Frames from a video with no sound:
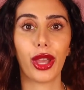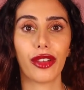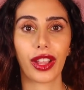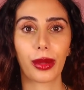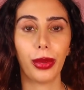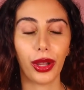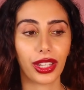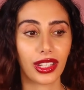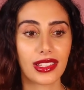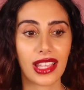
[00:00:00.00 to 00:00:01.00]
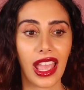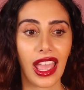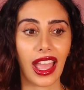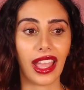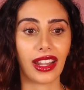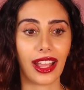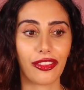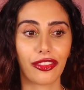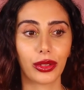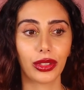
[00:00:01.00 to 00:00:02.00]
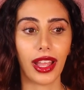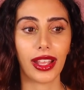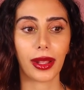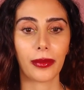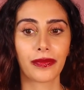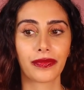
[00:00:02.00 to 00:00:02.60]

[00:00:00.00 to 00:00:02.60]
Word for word: perfect bodies. And I feel like